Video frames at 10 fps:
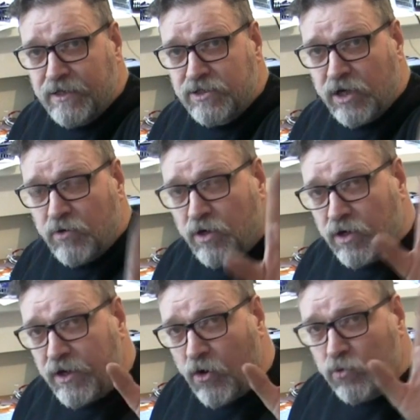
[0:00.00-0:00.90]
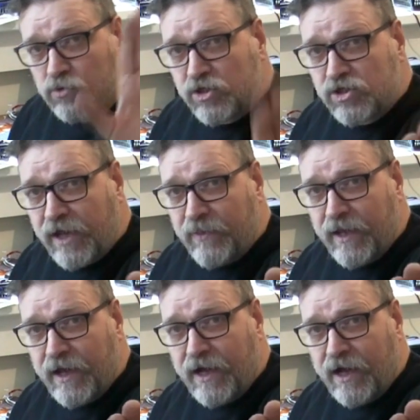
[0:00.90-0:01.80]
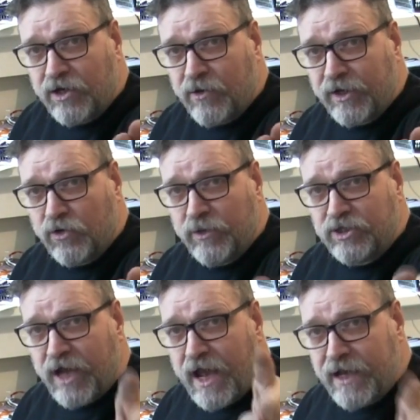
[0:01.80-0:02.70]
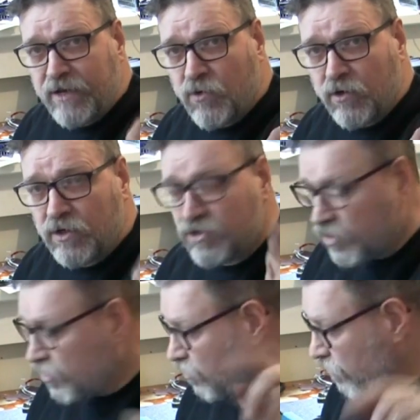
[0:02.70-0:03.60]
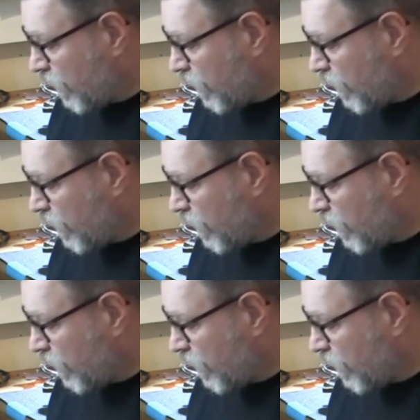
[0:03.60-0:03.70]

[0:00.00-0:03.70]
So understand that. I don't encourage anyone to do